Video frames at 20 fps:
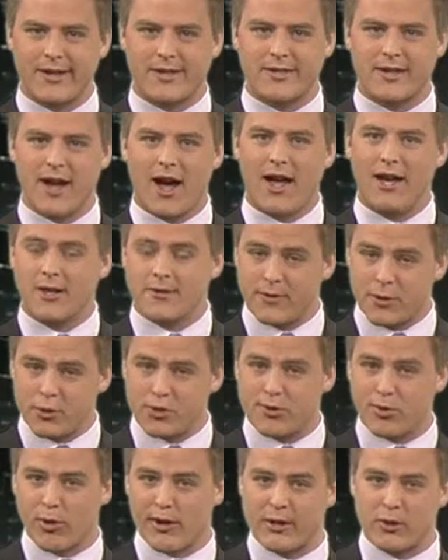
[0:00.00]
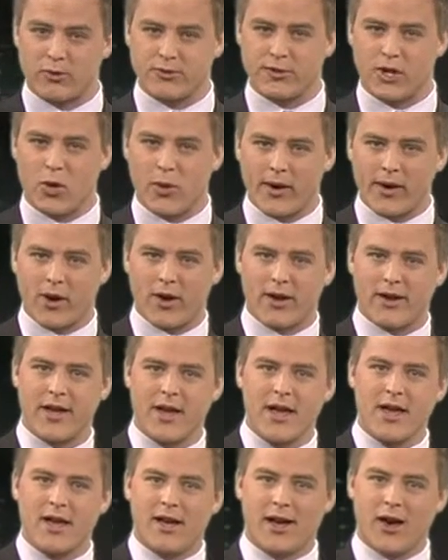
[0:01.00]
sky, a few sprinkles going on
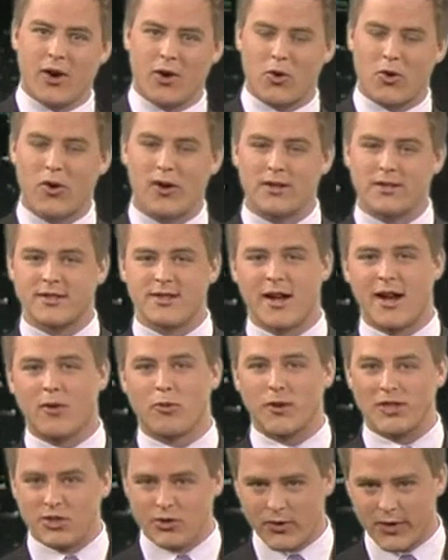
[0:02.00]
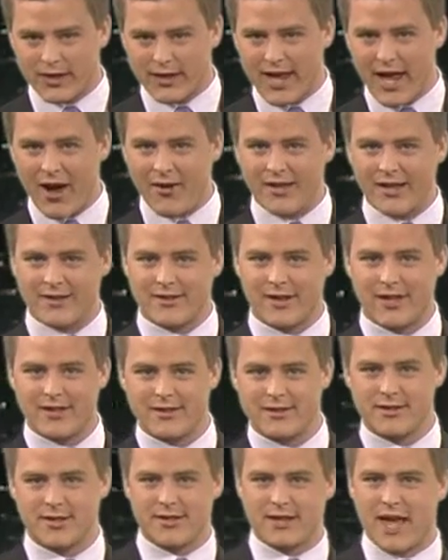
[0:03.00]
uh, across uh, Richland County and
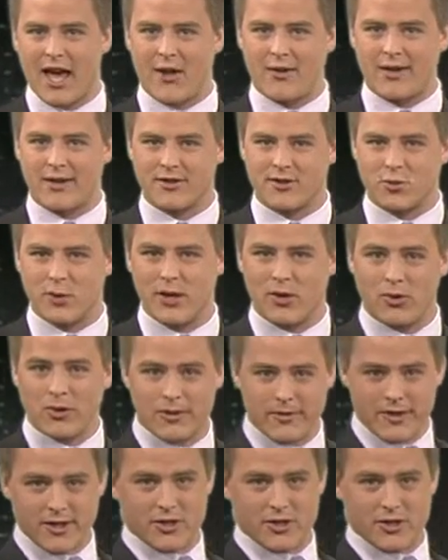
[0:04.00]
Lexington County as well. We'll give you